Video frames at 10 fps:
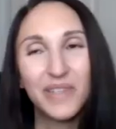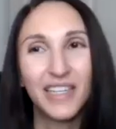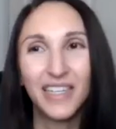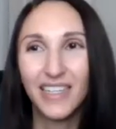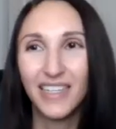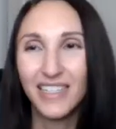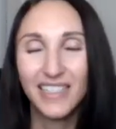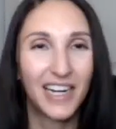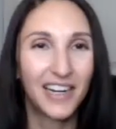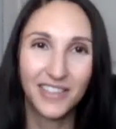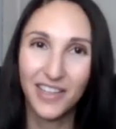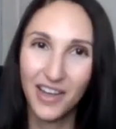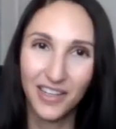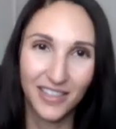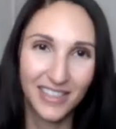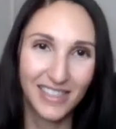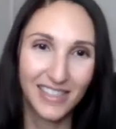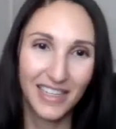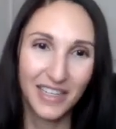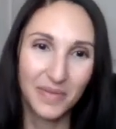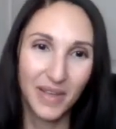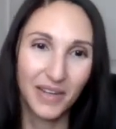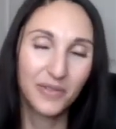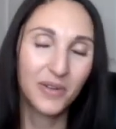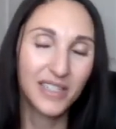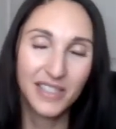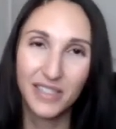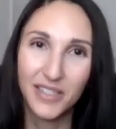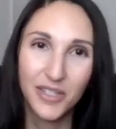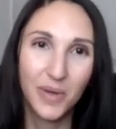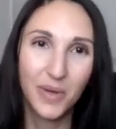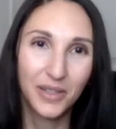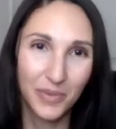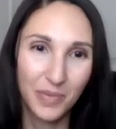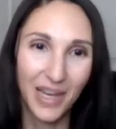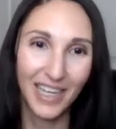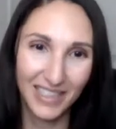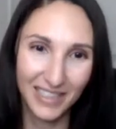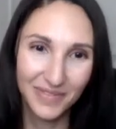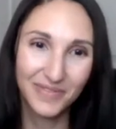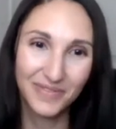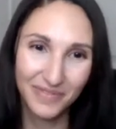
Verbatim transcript: would be entirely honored to see him and, of course, to, to welcome you back.